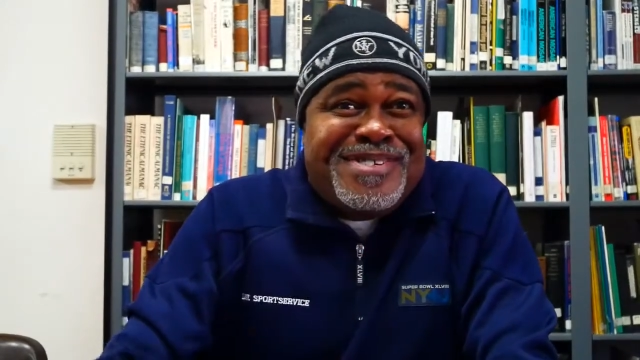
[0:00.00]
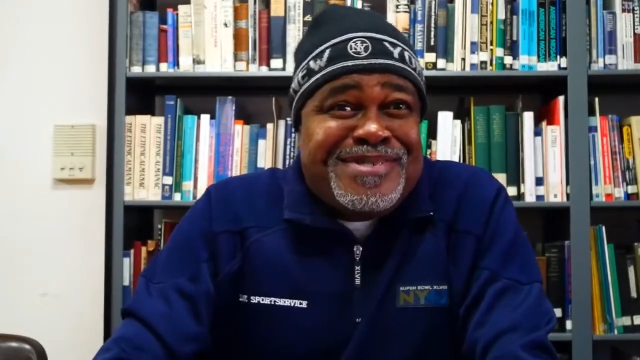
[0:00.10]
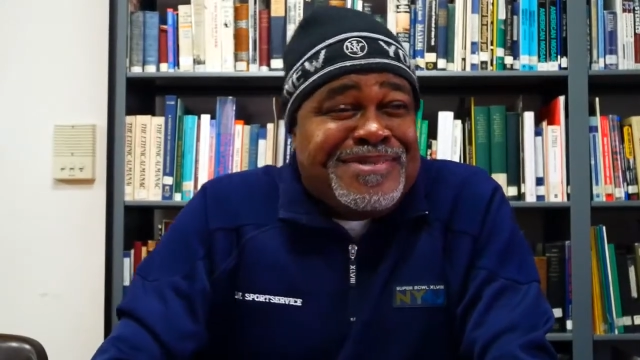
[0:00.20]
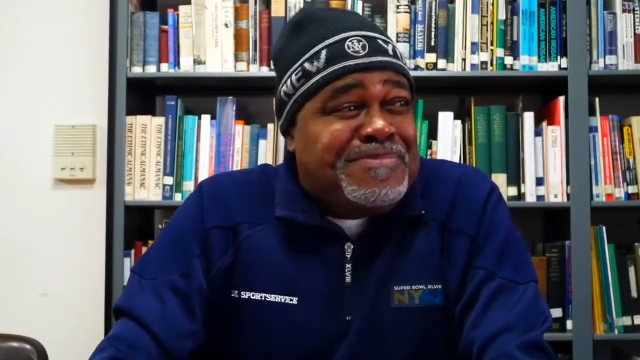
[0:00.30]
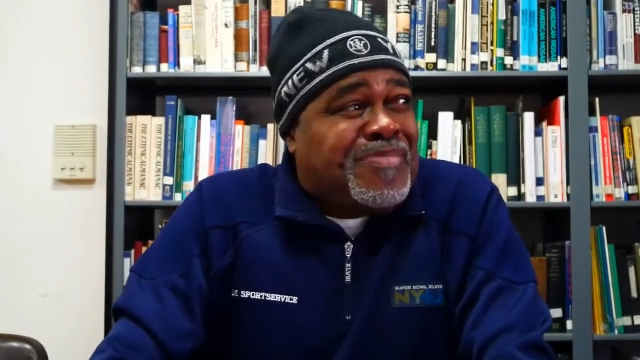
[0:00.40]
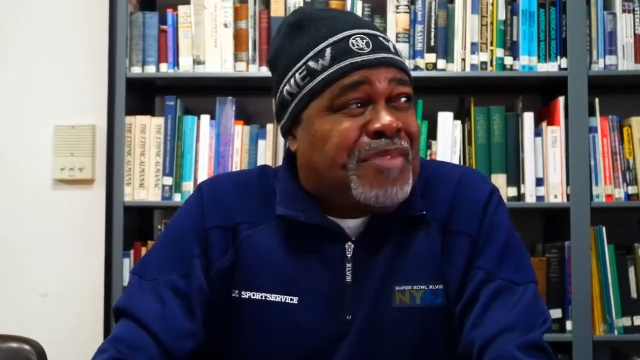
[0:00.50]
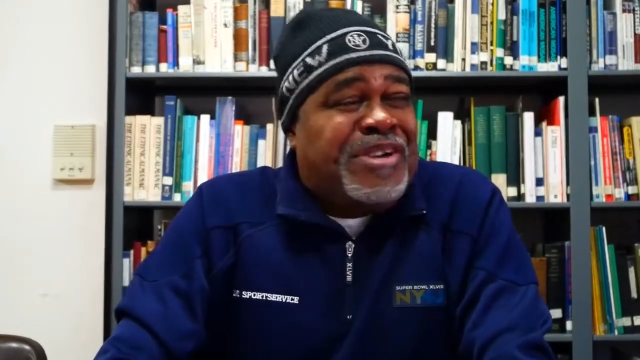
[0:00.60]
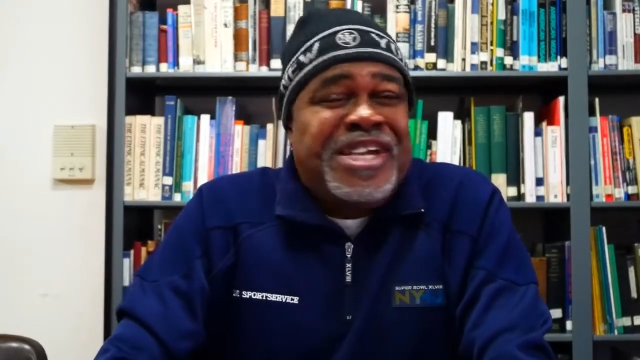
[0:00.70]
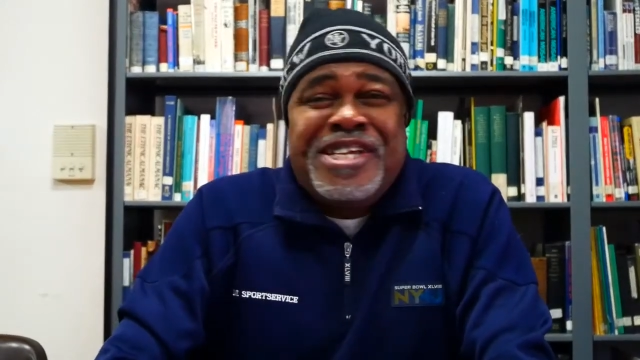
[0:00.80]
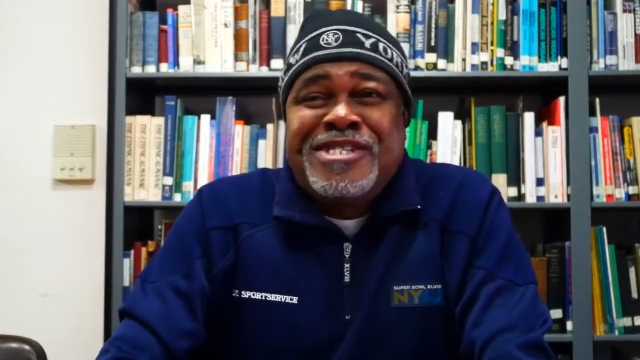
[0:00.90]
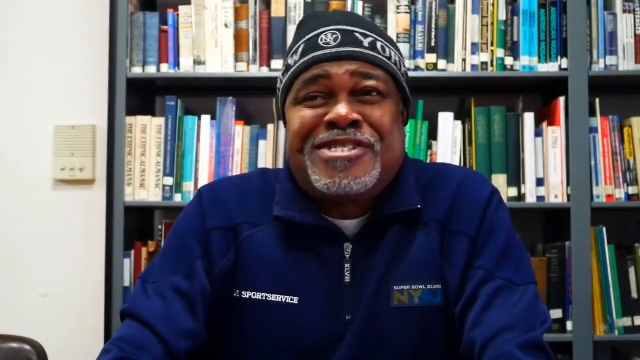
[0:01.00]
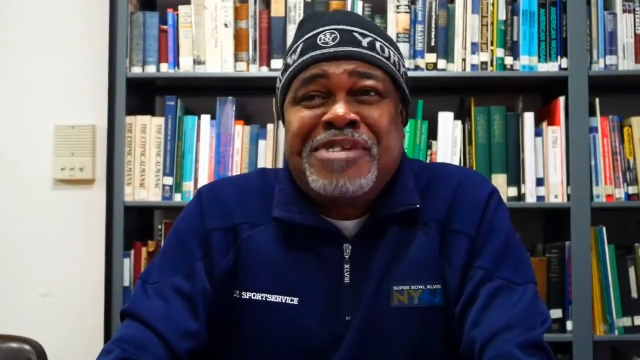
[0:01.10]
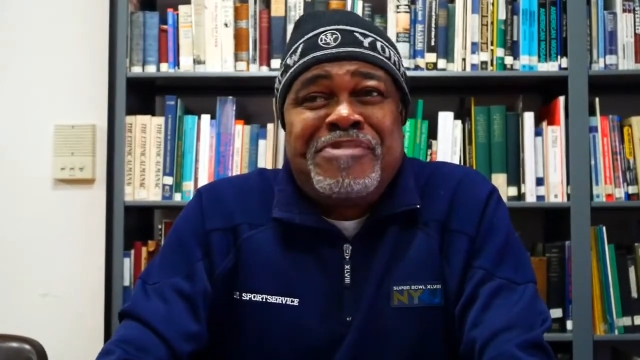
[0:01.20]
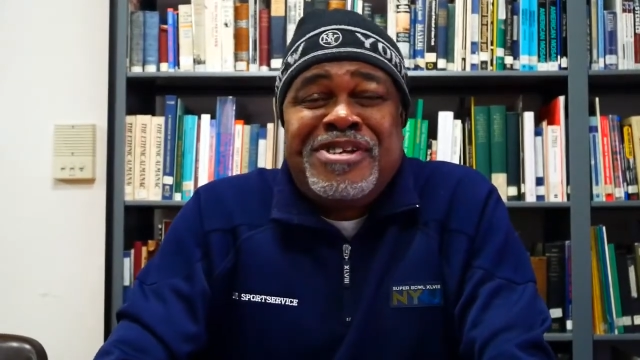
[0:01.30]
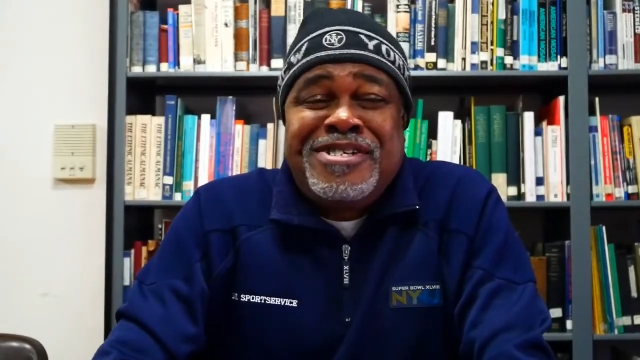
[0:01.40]
but he didn't
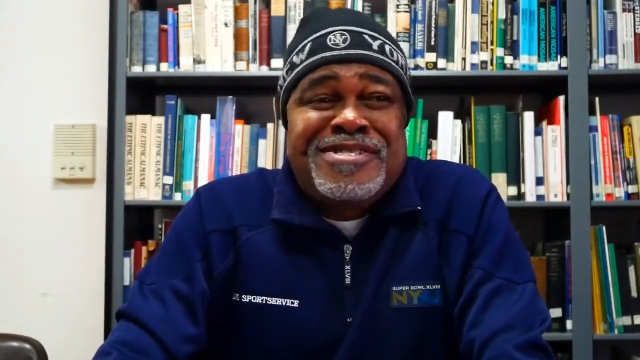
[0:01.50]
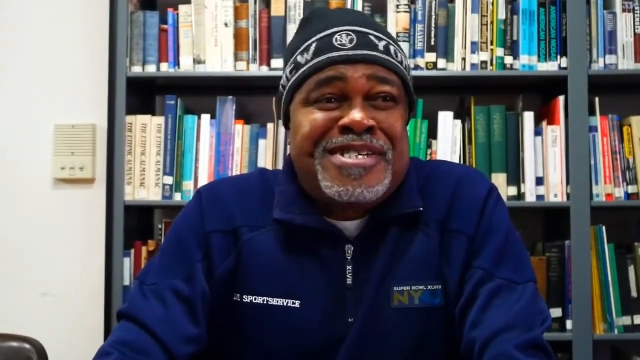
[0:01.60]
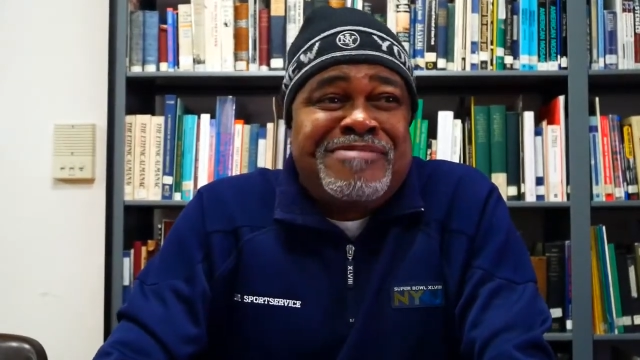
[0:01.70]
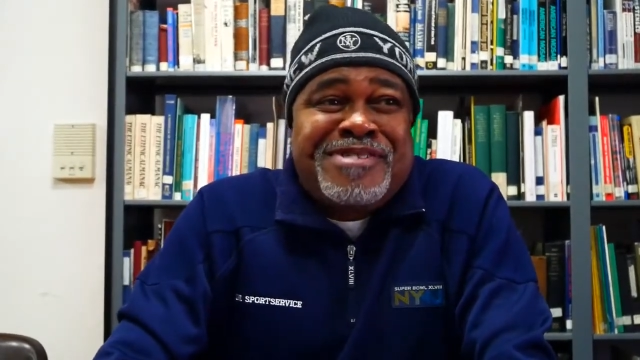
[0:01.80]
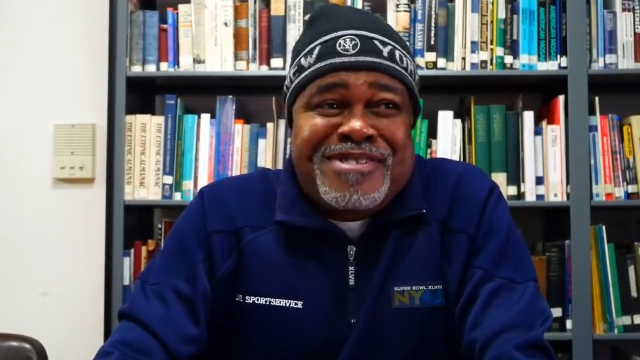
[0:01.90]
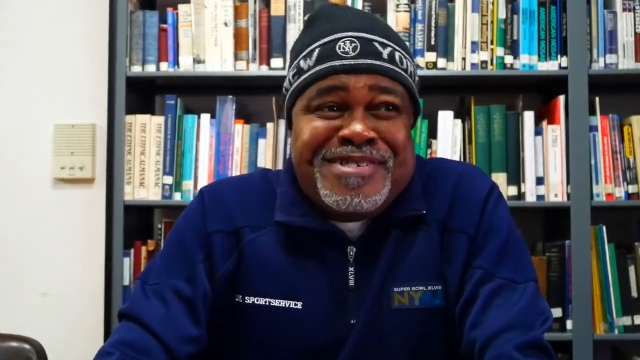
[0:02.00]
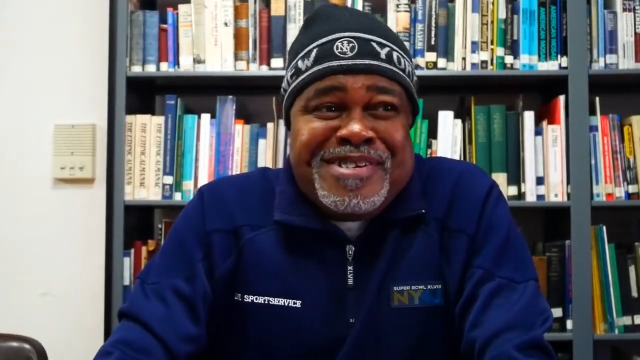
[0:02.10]
see me. He didn't see me.